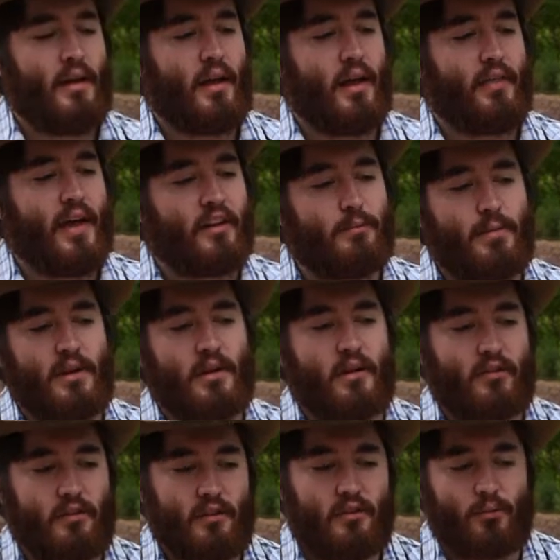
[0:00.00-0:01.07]
And that's
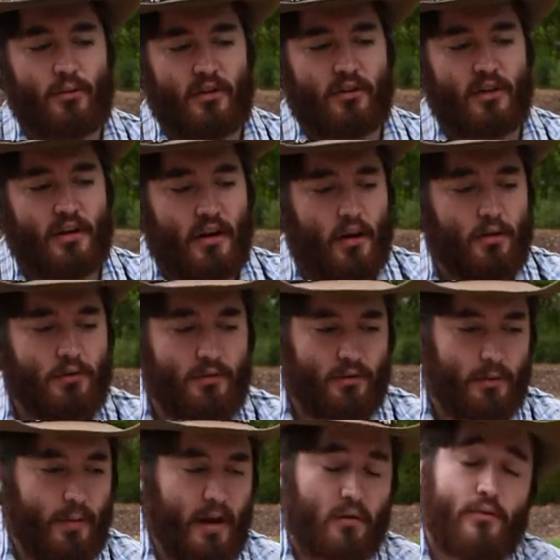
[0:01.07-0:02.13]
because this whiskey goes
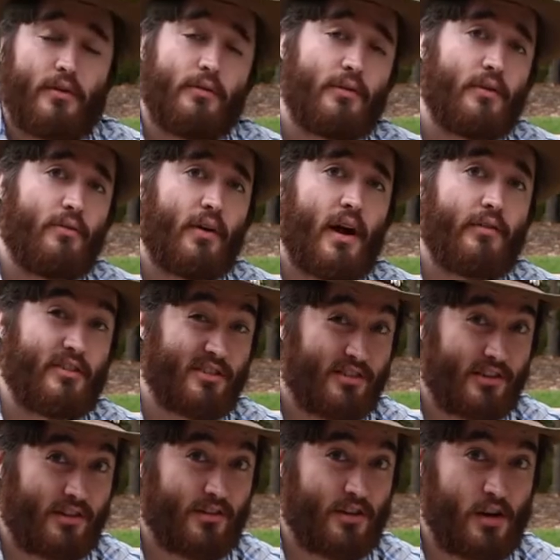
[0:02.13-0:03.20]
for about $55 to
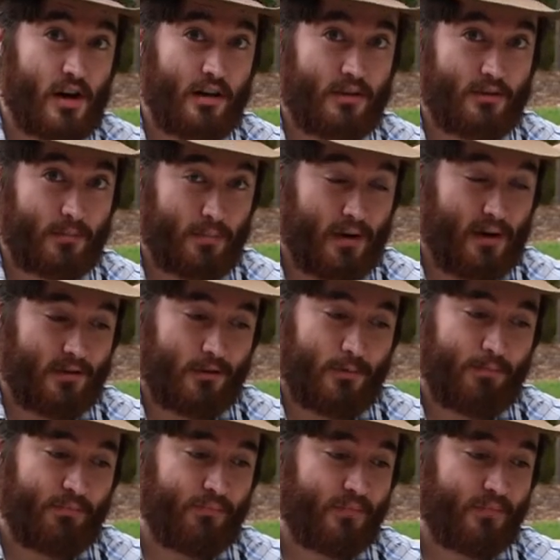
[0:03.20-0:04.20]
$60 a bottle.